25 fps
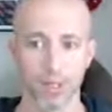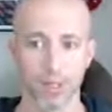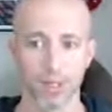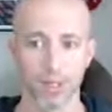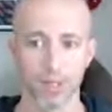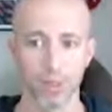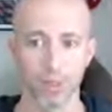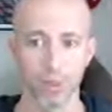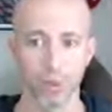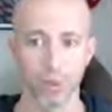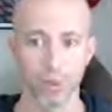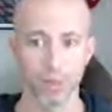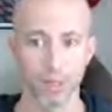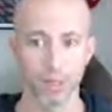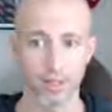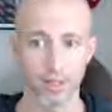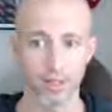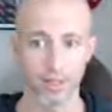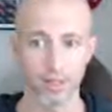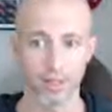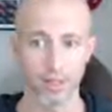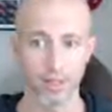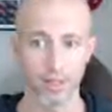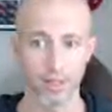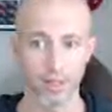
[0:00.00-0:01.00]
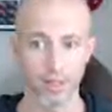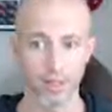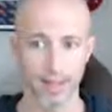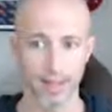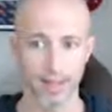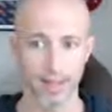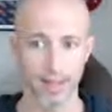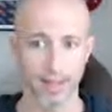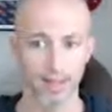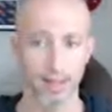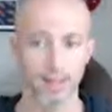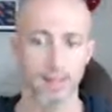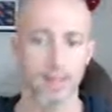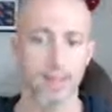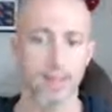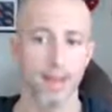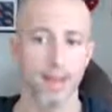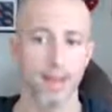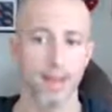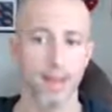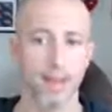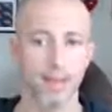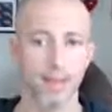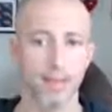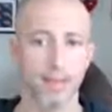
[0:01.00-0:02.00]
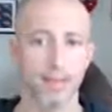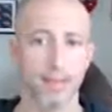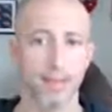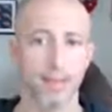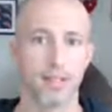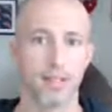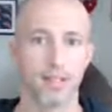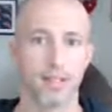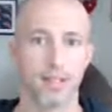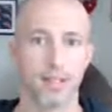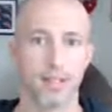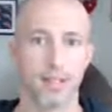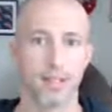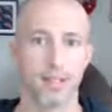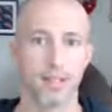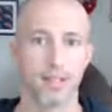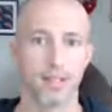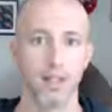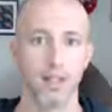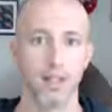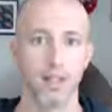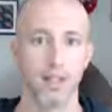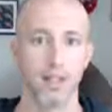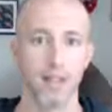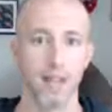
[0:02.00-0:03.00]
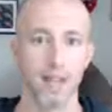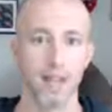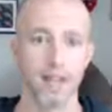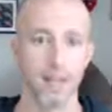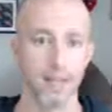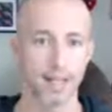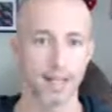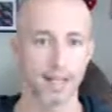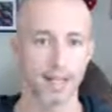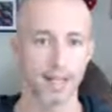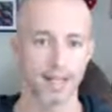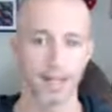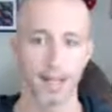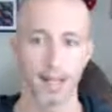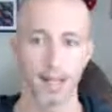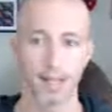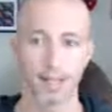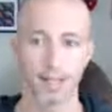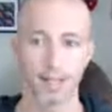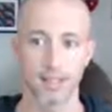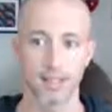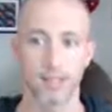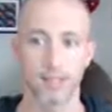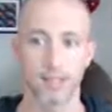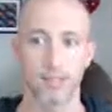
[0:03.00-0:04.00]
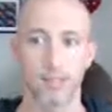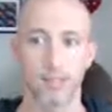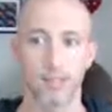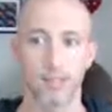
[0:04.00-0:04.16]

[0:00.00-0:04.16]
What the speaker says: Stories are the thing that connect us,